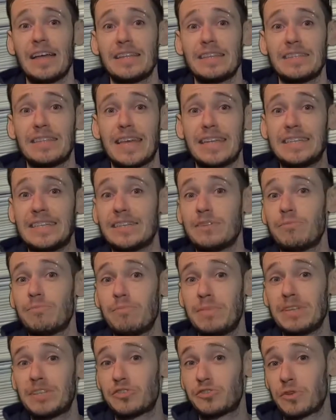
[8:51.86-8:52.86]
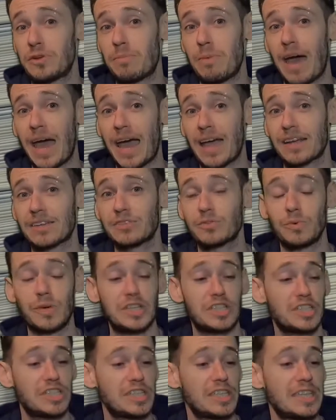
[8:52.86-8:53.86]
they did mystery packs,
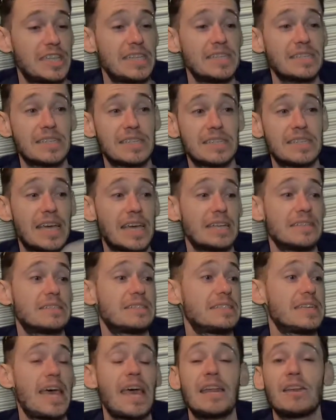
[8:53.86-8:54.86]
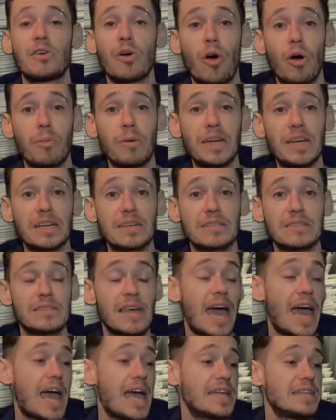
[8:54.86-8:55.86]
which this contains 10 comics,
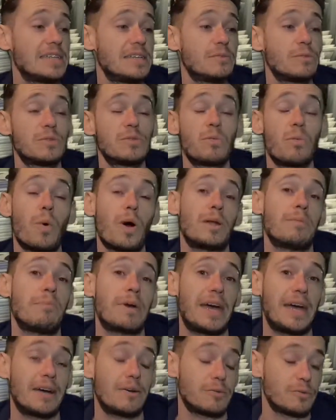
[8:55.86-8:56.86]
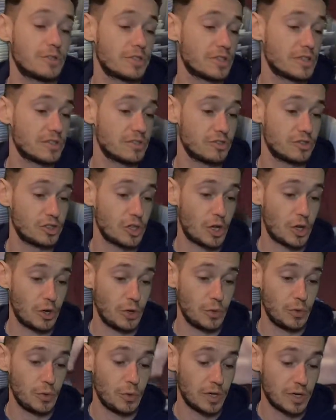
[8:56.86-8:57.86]
and it was £1.
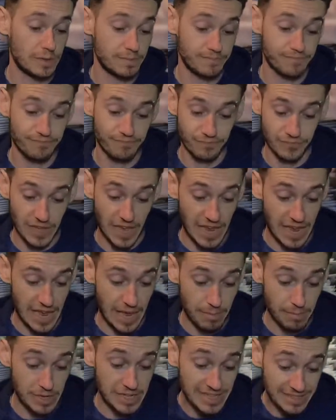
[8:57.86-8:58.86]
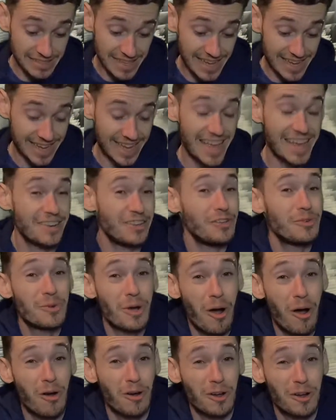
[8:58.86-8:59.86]
So I'm going to say it again, you
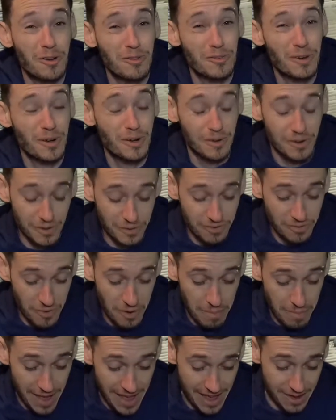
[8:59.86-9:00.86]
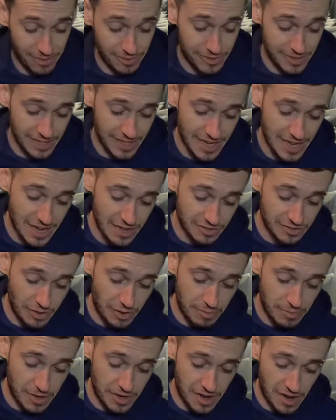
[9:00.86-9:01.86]
can't go wrong for £1. So
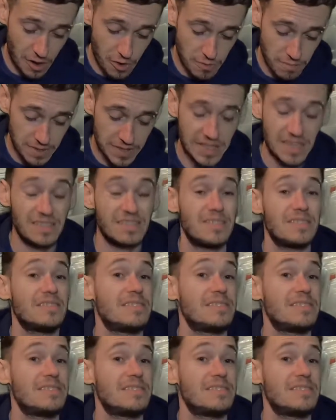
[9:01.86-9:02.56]
I'm going to open this and